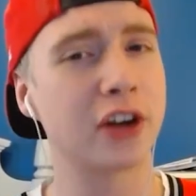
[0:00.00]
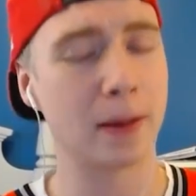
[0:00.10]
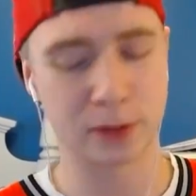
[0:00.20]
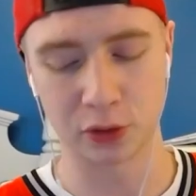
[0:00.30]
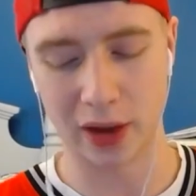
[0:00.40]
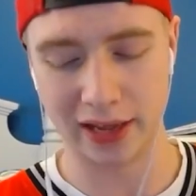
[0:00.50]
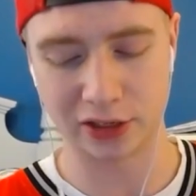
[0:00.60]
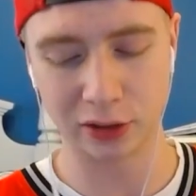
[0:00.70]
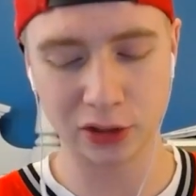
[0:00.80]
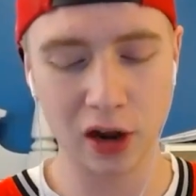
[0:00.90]
cups away,
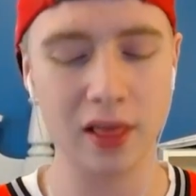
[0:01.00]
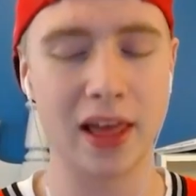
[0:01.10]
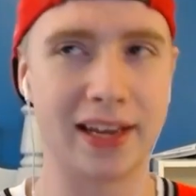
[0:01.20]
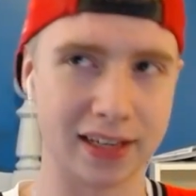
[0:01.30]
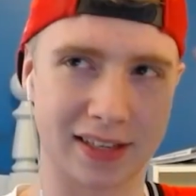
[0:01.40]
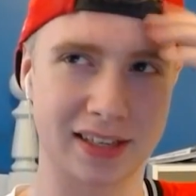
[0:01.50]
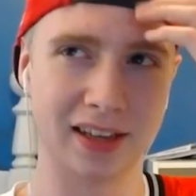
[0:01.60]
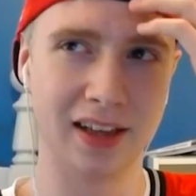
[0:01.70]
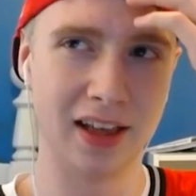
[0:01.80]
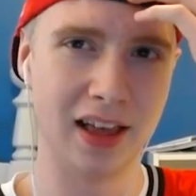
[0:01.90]
so it's not like it's
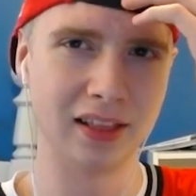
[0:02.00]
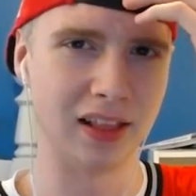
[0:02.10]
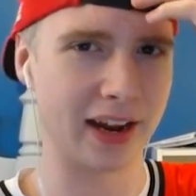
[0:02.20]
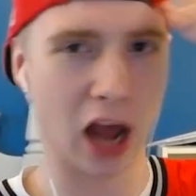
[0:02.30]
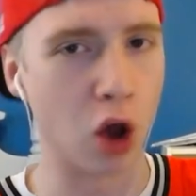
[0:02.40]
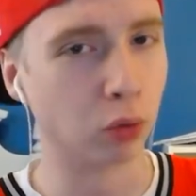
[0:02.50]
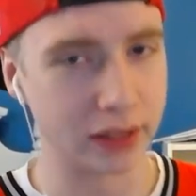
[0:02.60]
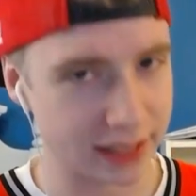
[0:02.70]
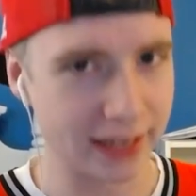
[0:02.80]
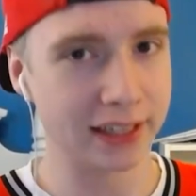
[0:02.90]
like a
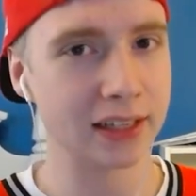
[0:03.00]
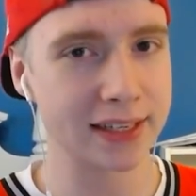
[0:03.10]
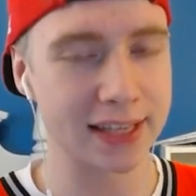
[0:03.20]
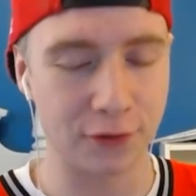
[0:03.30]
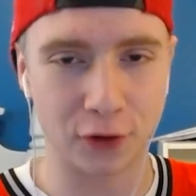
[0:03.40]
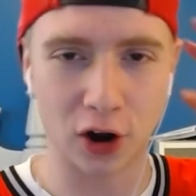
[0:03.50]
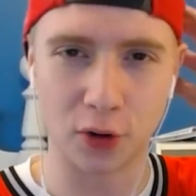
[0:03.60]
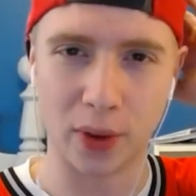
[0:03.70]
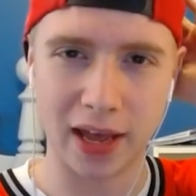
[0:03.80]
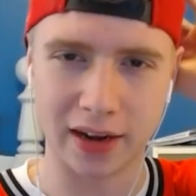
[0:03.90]
ridiculously far
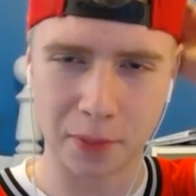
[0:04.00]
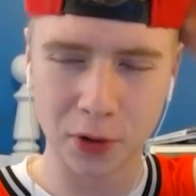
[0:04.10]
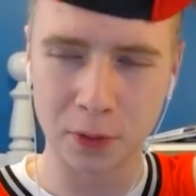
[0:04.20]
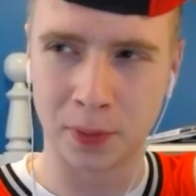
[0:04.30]
away number,